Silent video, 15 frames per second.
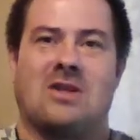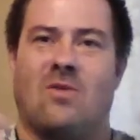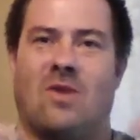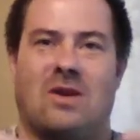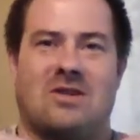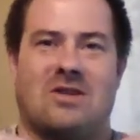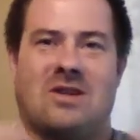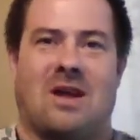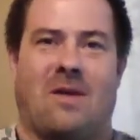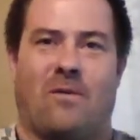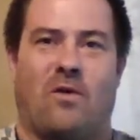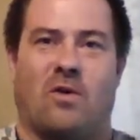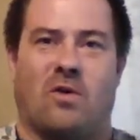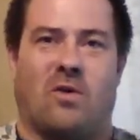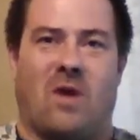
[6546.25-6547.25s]
It wasn't like
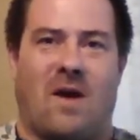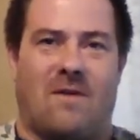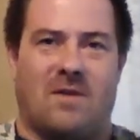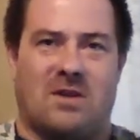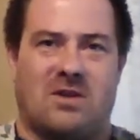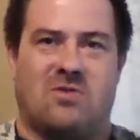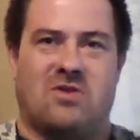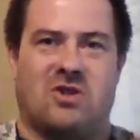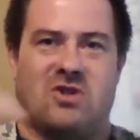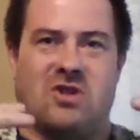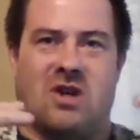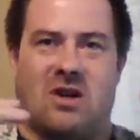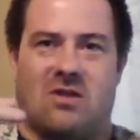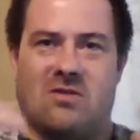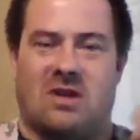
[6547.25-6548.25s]
full graphics. It was just
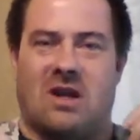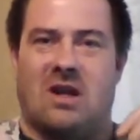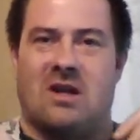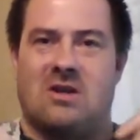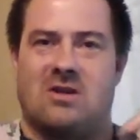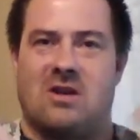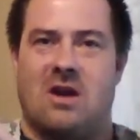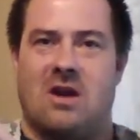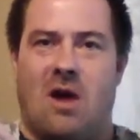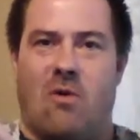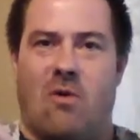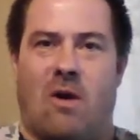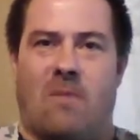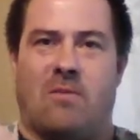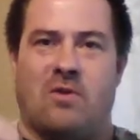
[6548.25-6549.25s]
colored lines
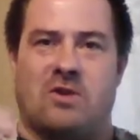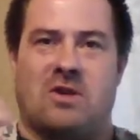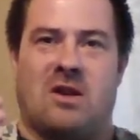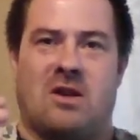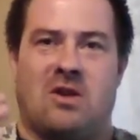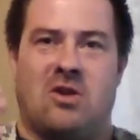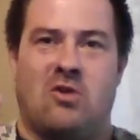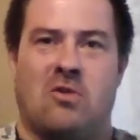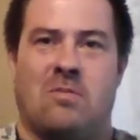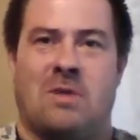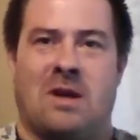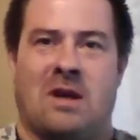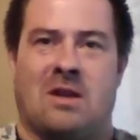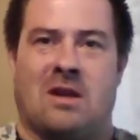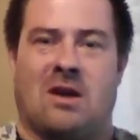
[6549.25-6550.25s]
representing you
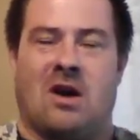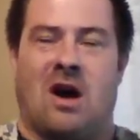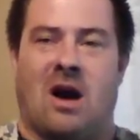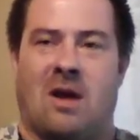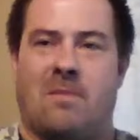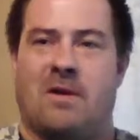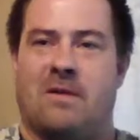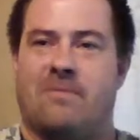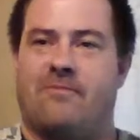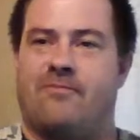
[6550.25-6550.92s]
being in the cockpit.